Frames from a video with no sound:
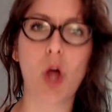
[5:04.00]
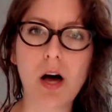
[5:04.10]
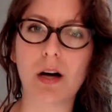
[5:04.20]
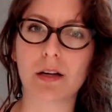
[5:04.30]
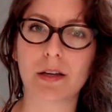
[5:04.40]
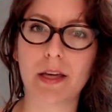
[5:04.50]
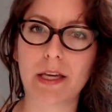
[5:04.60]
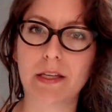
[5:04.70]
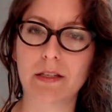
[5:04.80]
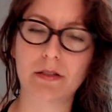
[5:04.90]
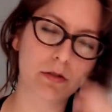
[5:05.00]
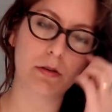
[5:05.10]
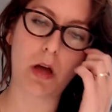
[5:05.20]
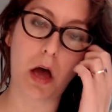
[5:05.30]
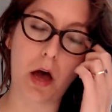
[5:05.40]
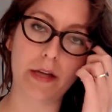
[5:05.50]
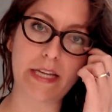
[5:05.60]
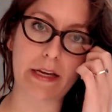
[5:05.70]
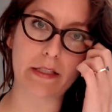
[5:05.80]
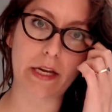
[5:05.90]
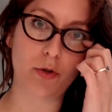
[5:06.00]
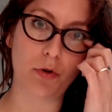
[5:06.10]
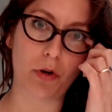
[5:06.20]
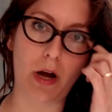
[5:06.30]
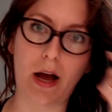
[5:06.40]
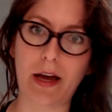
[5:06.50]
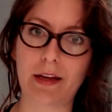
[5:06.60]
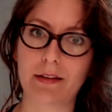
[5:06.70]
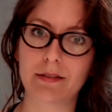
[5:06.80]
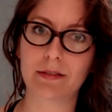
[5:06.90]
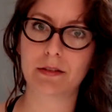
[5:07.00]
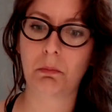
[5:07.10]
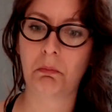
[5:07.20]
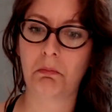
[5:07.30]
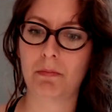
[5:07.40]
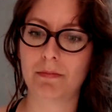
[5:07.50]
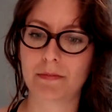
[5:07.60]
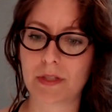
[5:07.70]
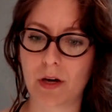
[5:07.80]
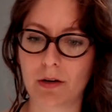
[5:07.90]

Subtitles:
is Attack on Titan Junior High? So just,